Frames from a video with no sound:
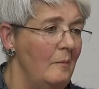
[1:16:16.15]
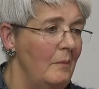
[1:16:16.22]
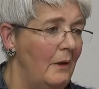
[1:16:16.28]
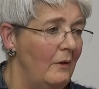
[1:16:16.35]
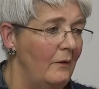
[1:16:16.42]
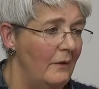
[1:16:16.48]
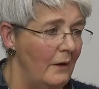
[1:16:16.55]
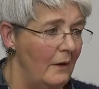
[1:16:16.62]

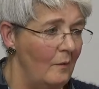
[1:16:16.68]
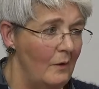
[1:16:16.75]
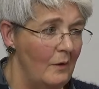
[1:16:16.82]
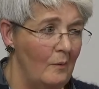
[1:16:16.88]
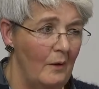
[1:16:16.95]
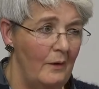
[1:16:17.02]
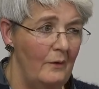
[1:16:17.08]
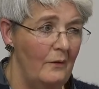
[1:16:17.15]
because they were the
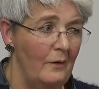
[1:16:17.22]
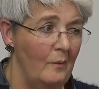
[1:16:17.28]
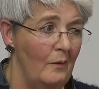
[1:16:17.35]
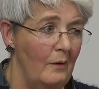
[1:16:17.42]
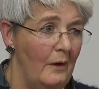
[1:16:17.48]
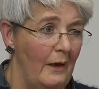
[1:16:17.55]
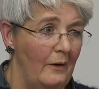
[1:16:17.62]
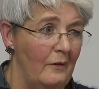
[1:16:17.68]
ones that
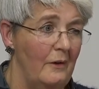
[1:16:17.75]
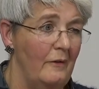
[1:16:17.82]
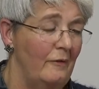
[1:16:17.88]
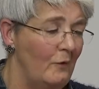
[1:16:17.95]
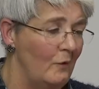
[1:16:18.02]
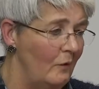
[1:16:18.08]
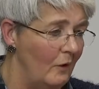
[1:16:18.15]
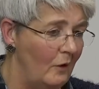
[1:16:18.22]
were getting
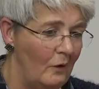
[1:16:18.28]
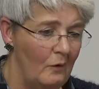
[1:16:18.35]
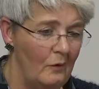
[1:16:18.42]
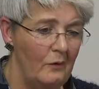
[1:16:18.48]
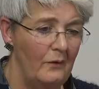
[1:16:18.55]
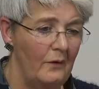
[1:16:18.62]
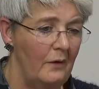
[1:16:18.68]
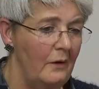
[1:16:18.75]
phone
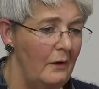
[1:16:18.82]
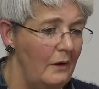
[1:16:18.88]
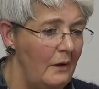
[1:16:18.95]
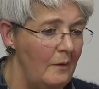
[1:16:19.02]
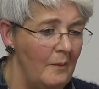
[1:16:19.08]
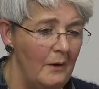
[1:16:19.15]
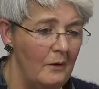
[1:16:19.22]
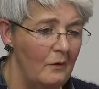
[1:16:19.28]
calls and
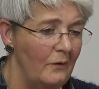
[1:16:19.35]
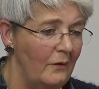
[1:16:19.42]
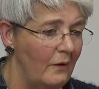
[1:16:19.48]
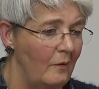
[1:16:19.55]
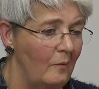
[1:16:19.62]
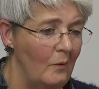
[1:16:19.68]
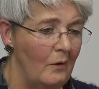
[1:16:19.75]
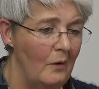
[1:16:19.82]
emails
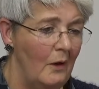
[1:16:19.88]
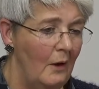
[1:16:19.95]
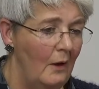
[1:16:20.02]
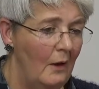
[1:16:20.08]
and were